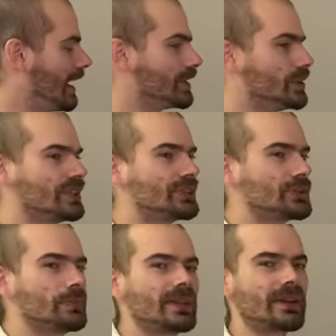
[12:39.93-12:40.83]
you need to
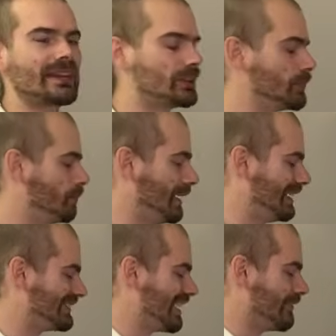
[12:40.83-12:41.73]
be ready to pay
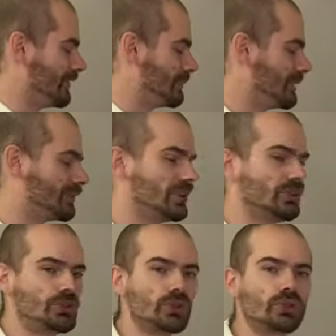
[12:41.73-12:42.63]
something between
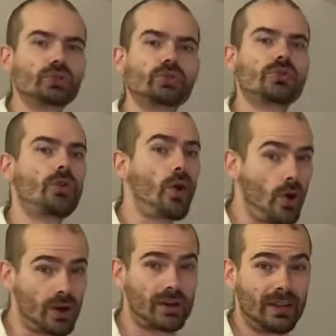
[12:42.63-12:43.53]
2 to
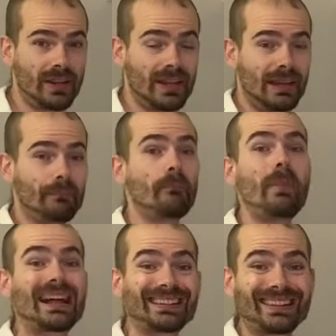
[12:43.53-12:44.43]
4
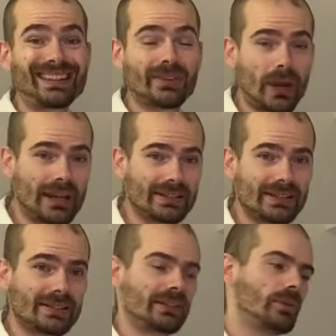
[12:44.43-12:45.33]
monthly
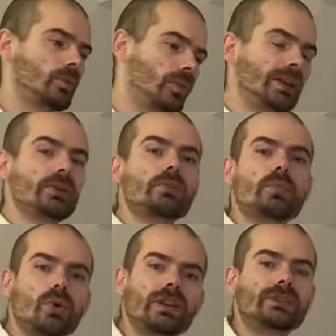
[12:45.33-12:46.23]
rents when you're
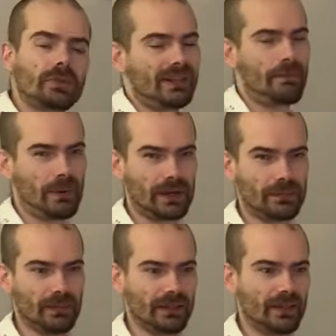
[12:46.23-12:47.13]
moving to an
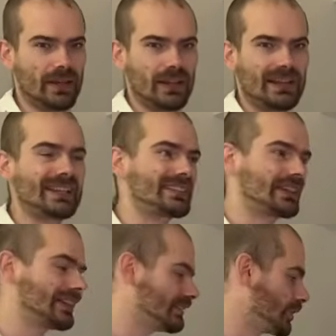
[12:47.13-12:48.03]
apartment.
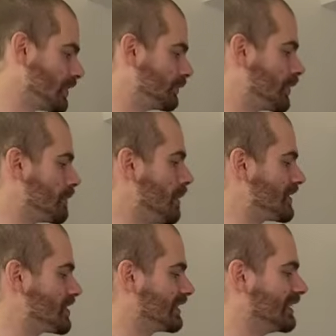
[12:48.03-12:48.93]
So if your
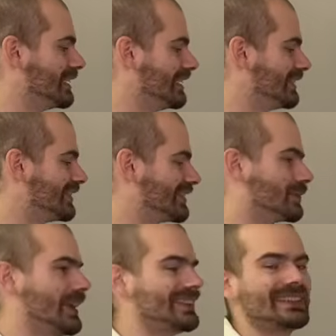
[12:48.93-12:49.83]
budget is
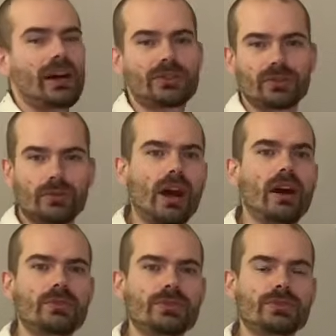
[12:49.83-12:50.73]
20,000
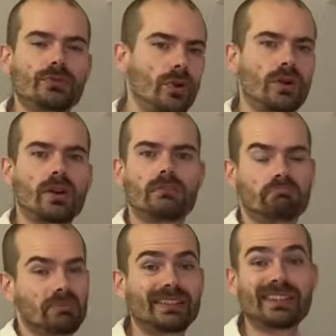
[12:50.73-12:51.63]
crowns for,
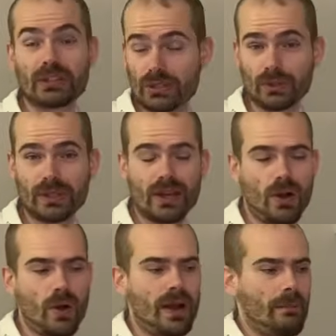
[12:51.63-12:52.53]
let's say, a
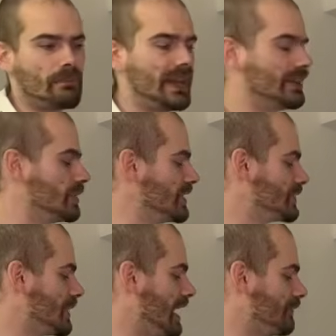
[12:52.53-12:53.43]
studio, then you need
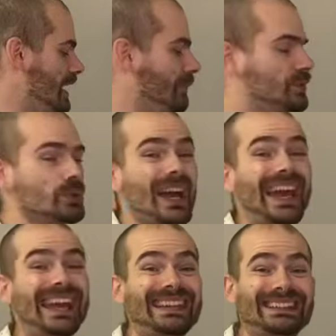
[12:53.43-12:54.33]
to have up to
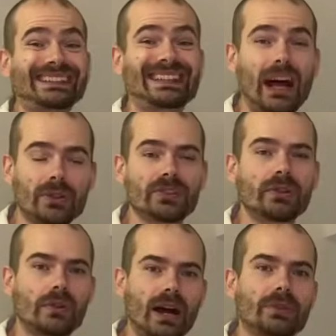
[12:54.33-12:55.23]
80,000
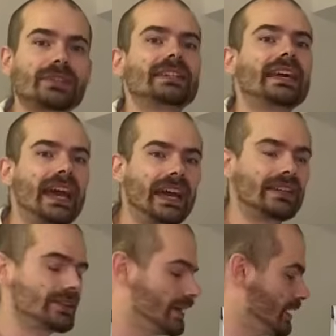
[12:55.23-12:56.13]
crowns in
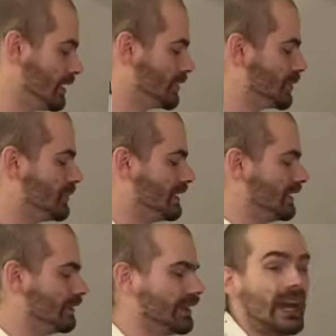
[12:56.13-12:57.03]
hand to be
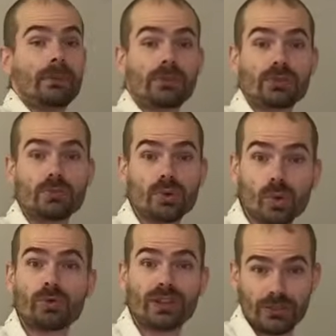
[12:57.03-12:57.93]
even able to
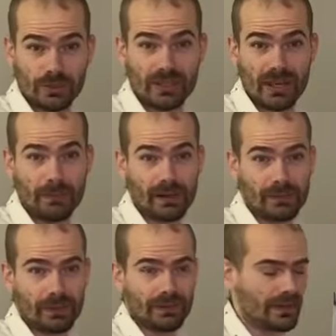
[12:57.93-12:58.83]
move into the
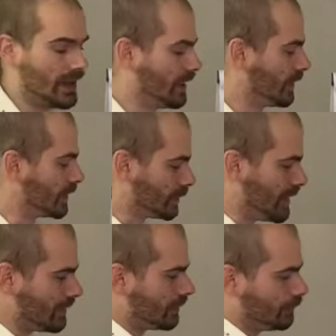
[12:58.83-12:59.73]
apartment. Because
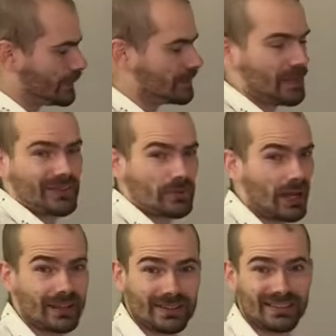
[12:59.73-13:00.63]
first month
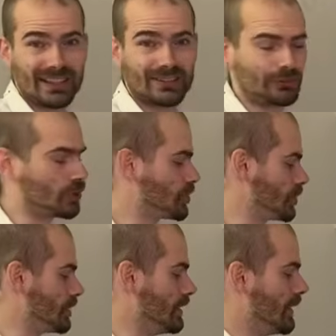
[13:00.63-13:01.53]
rent, that's for
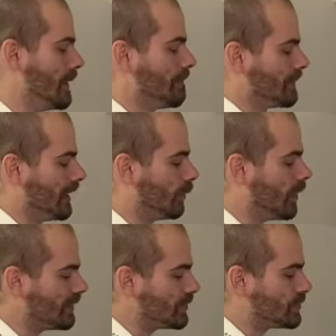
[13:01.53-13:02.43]
sure.
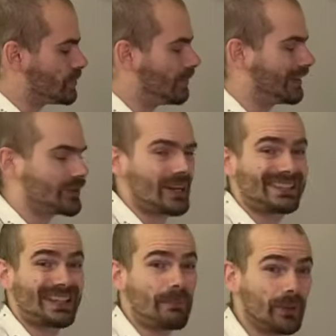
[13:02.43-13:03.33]
1 to 2 months
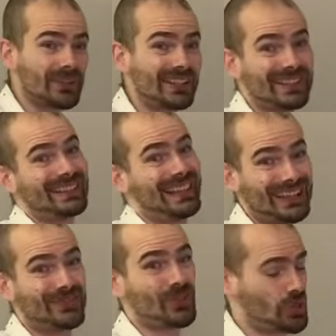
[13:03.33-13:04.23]
rent deposit,
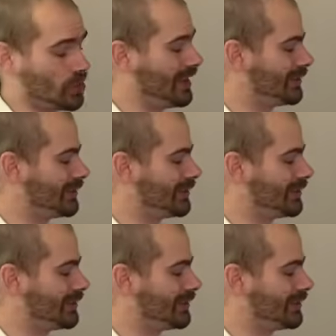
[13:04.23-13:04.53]
that's for sure as